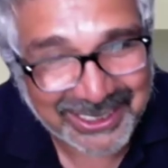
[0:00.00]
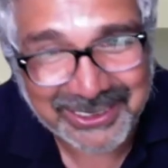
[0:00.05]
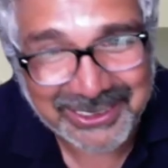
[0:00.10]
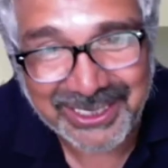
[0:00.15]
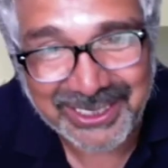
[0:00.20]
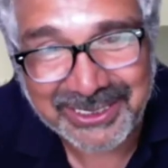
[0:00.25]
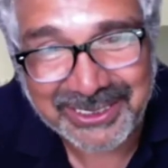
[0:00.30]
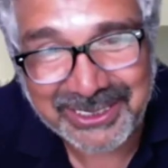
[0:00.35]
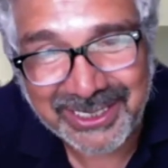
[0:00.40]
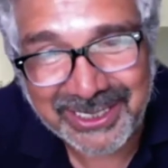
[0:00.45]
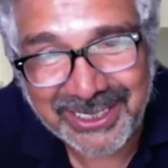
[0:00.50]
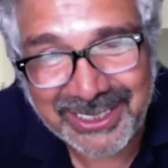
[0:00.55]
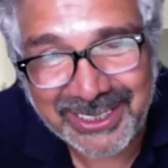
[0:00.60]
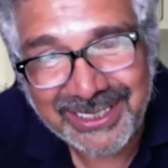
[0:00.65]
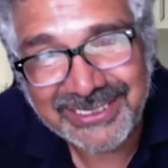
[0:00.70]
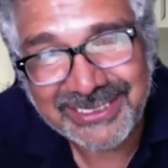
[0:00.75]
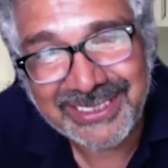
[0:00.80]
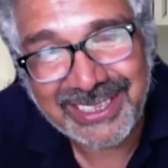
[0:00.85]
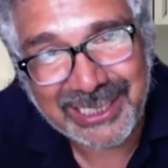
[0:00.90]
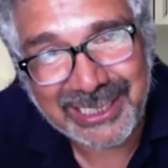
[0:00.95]
I,
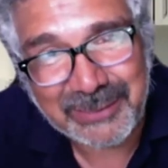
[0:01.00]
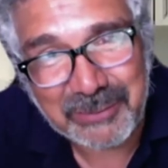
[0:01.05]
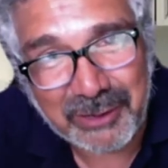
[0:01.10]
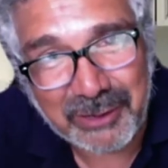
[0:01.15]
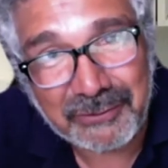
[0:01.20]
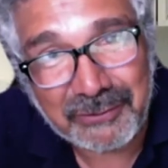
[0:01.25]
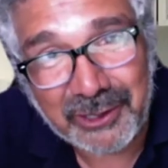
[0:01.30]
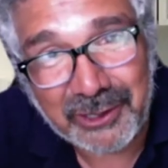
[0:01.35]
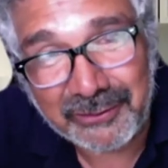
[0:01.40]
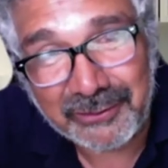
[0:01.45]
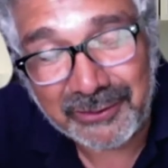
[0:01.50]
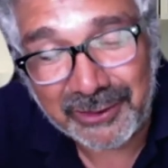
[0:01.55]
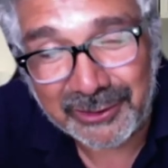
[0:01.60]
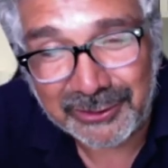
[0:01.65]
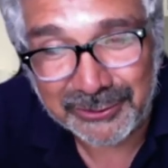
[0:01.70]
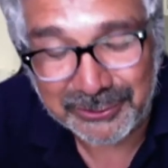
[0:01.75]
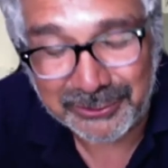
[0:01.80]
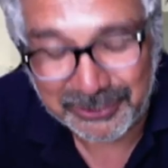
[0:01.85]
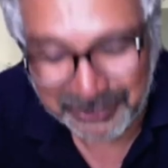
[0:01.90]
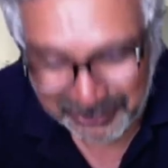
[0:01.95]
sadly, my
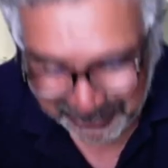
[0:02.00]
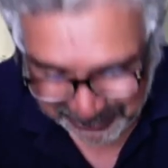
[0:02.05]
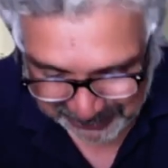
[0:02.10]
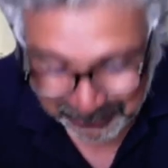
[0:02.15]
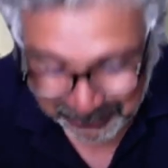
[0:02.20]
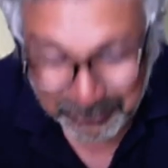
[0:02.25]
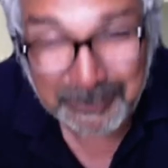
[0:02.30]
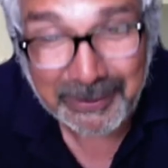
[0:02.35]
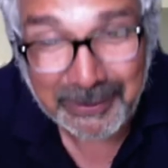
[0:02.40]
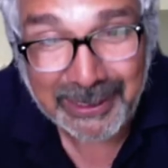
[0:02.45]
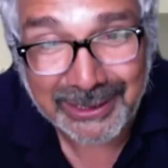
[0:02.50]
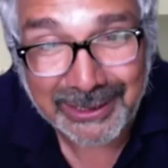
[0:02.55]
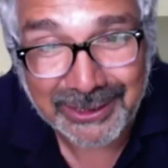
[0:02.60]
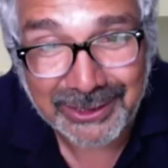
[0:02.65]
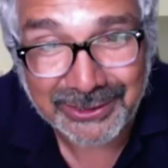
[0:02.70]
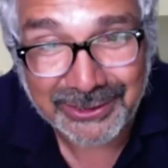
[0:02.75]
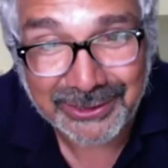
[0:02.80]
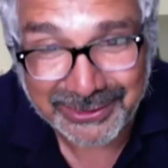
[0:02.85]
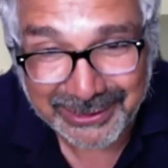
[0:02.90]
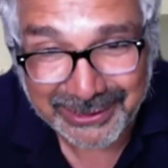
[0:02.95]
five-year-old knows more about
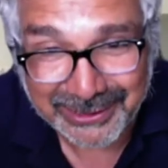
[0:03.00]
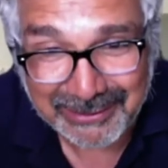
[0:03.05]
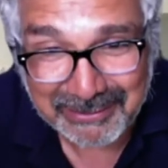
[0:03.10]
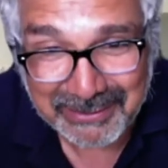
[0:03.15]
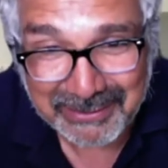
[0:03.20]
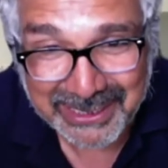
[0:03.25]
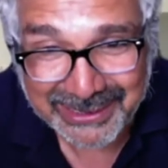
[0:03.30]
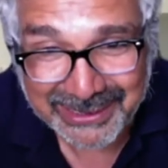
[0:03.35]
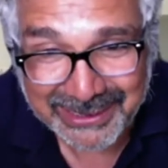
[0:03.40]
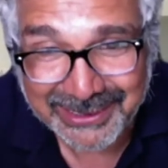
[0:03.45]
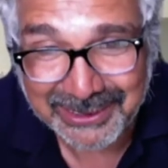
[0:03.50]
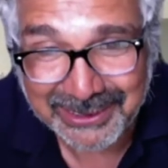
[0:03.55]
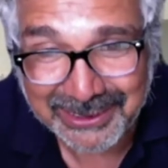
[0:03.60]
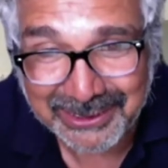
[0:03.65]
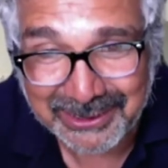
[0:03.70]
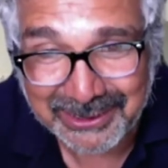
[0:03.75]
gardening than me, so